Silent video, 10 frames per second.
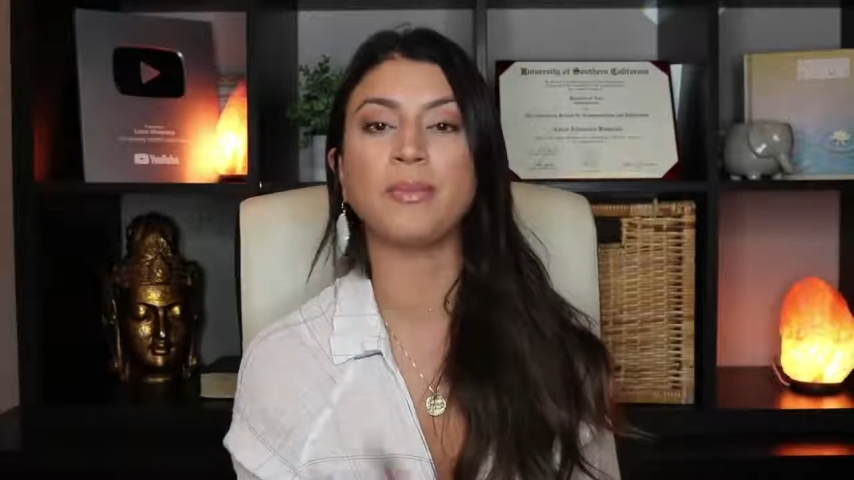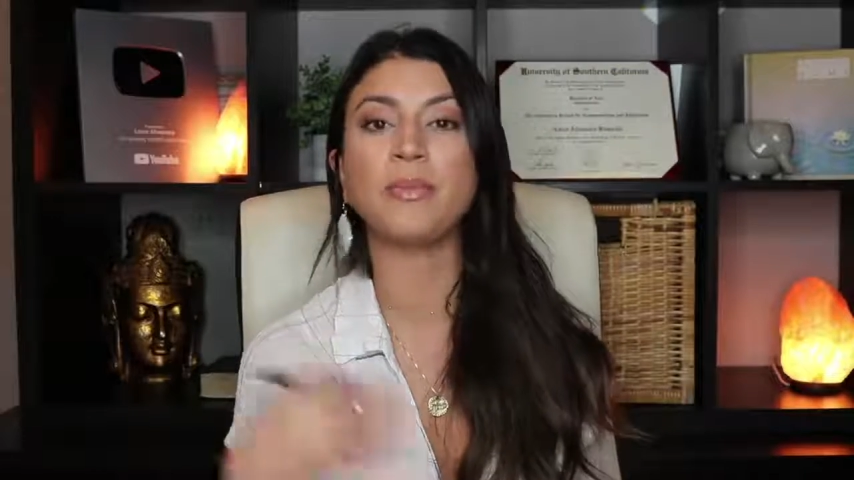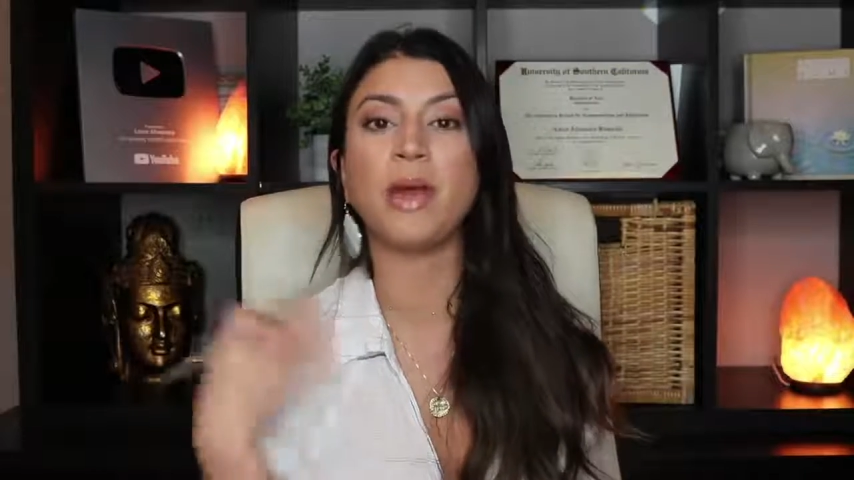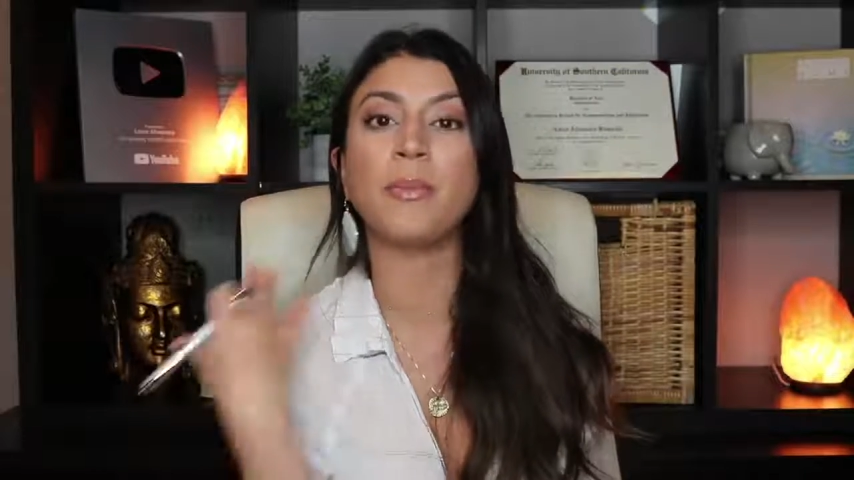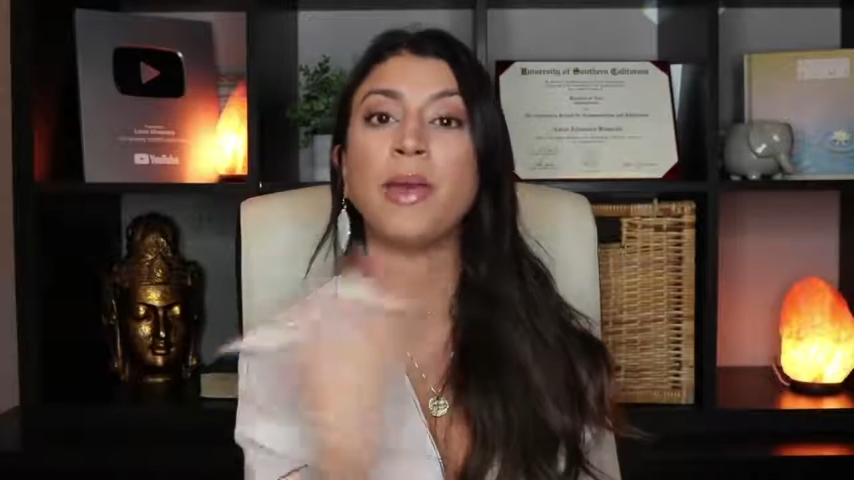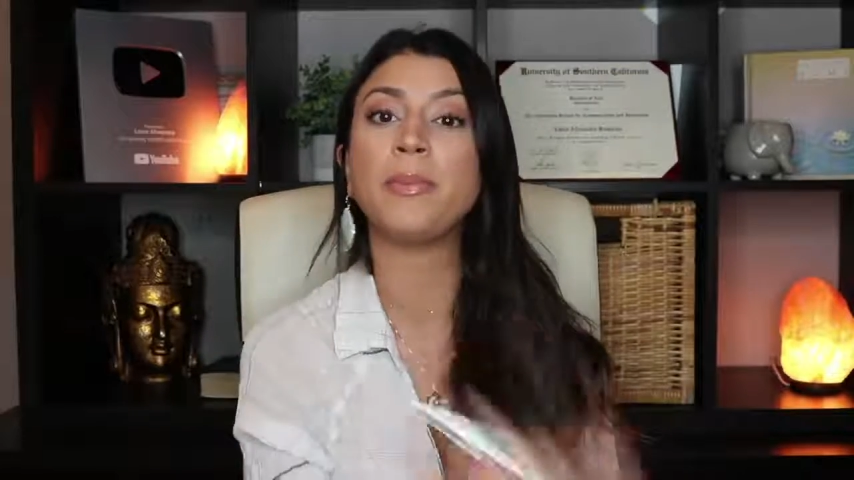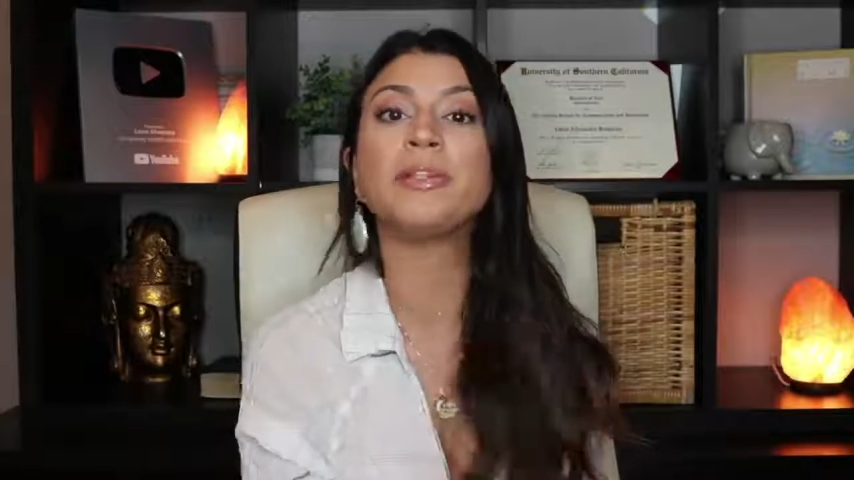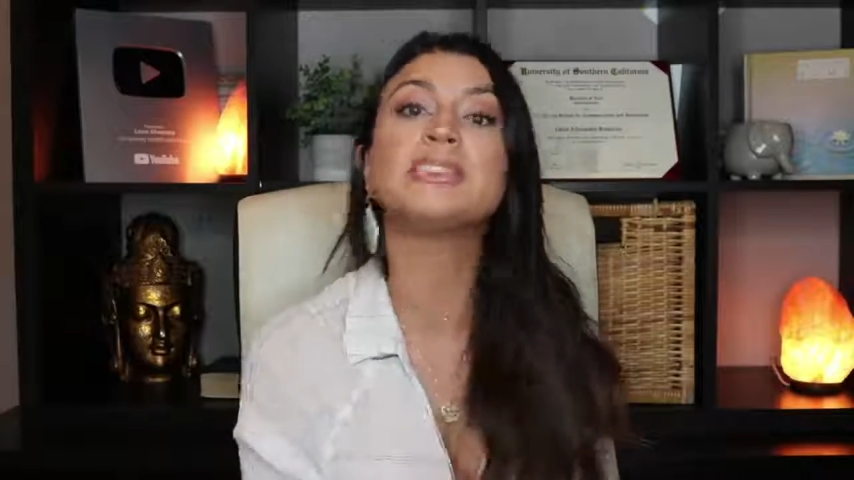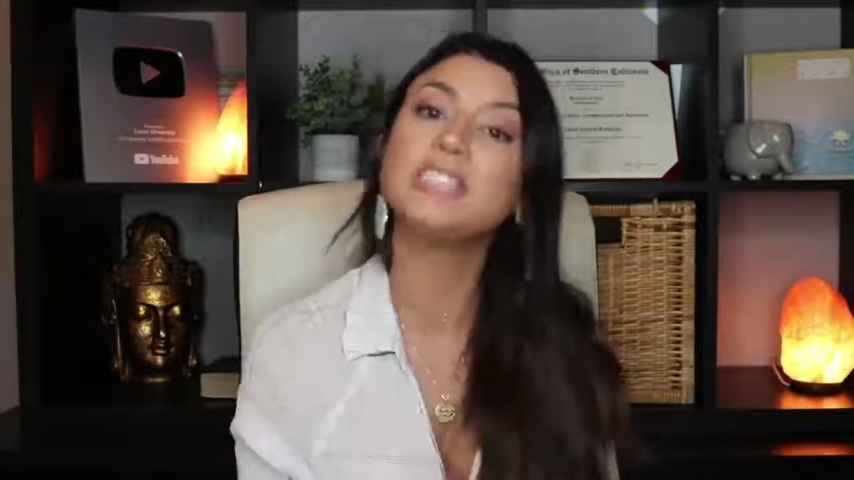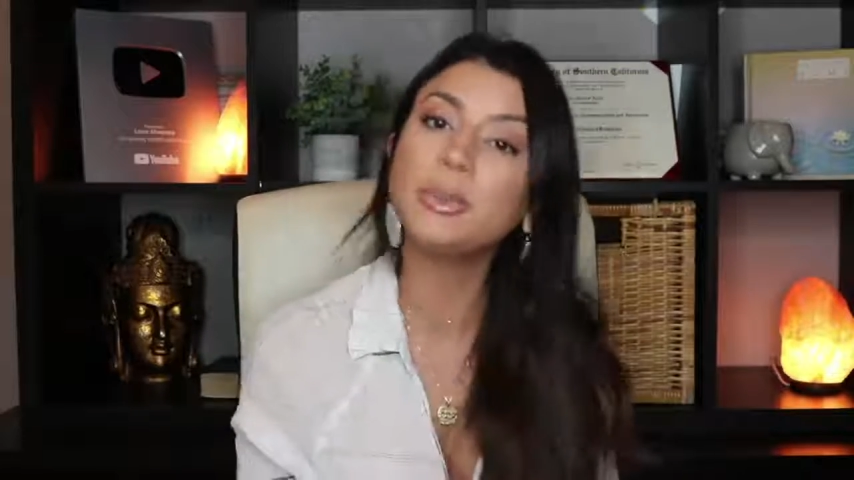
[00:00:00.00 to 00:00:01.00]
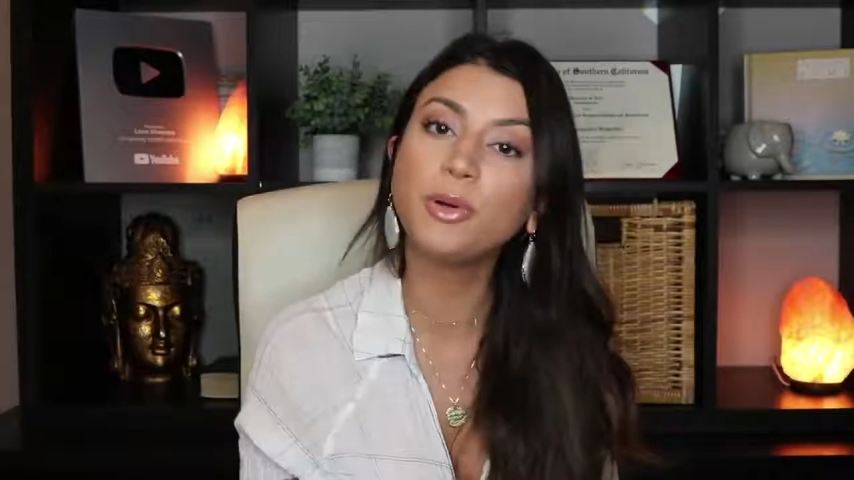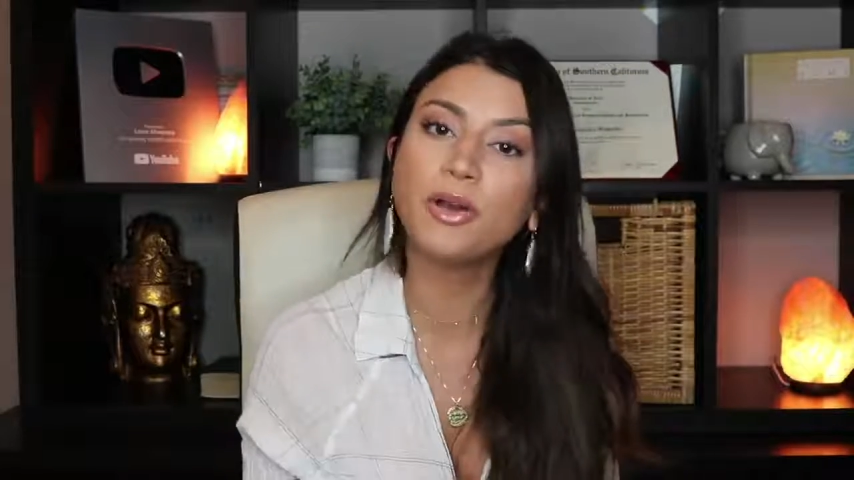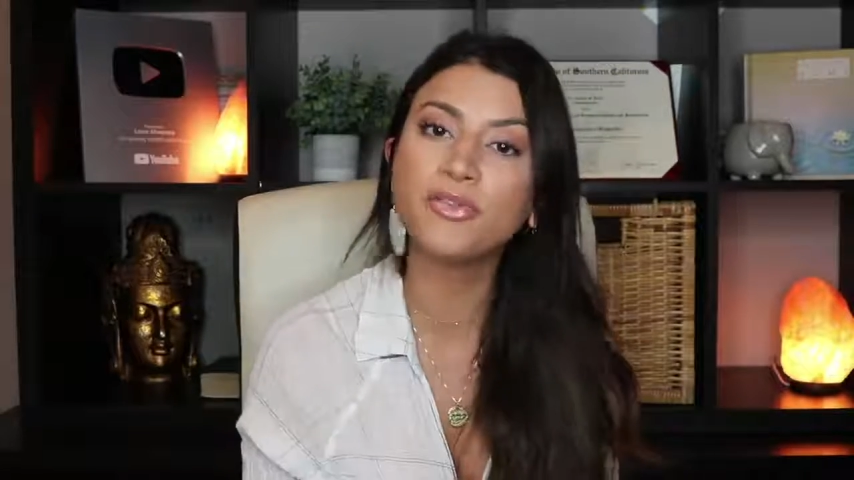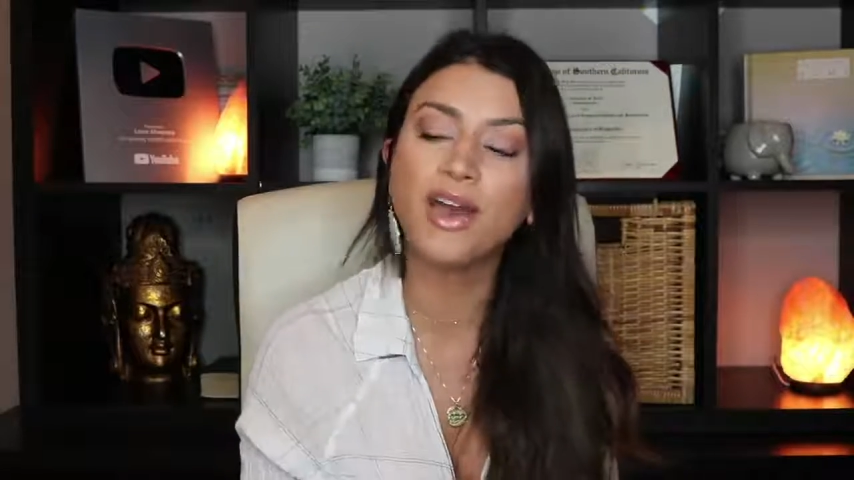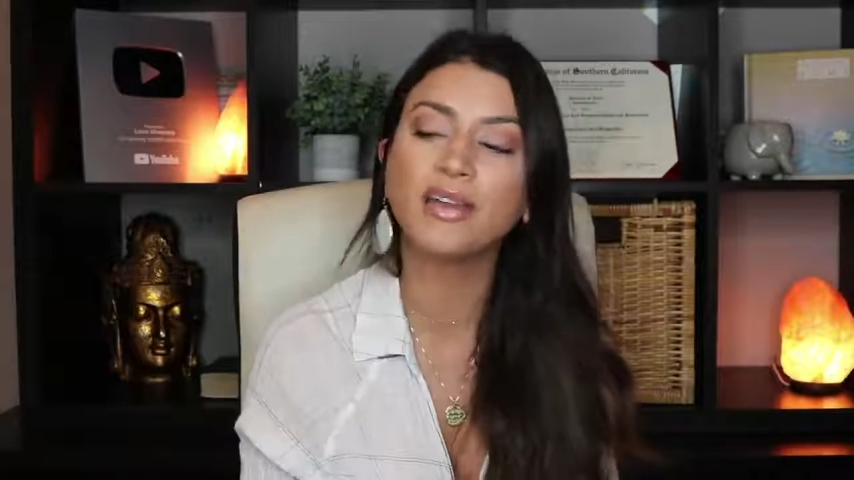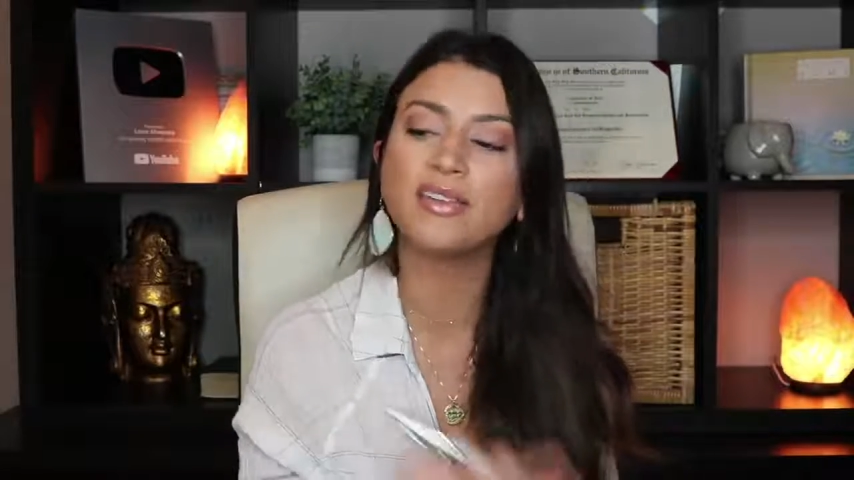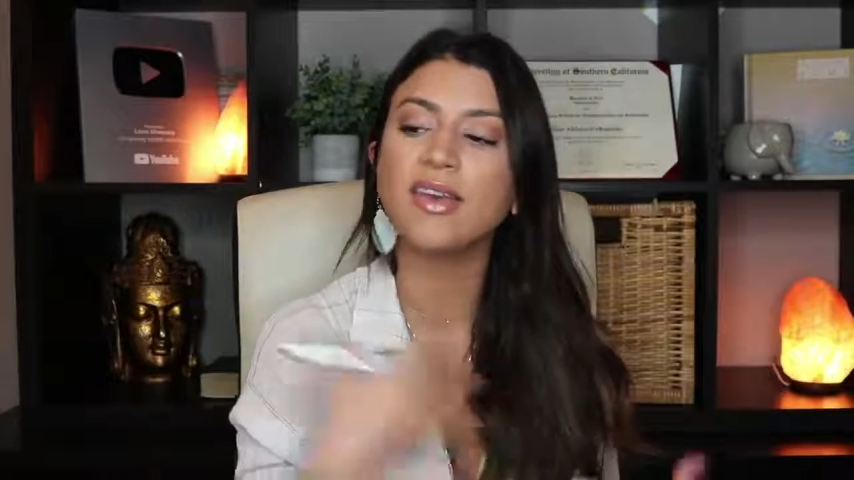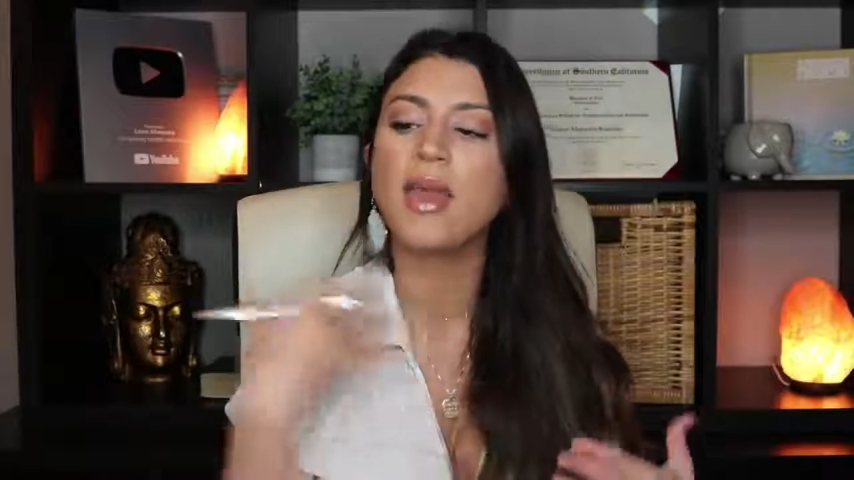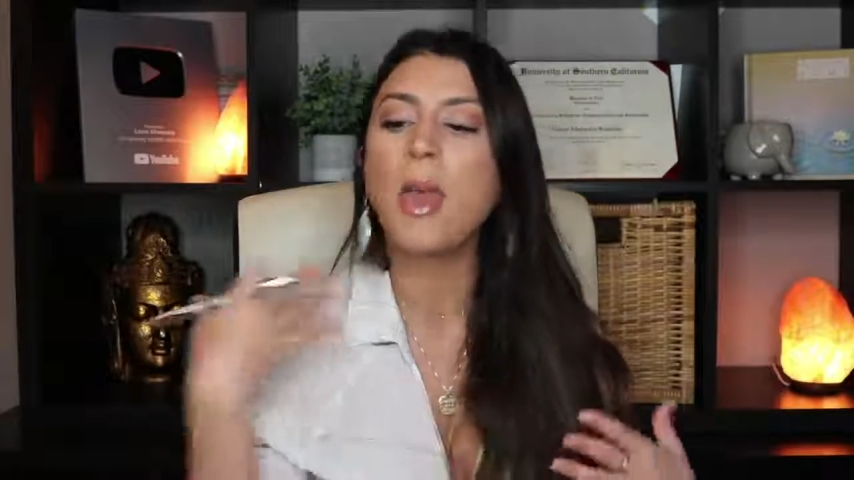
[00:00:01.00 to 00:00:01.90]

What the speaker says: Now, my placebo effect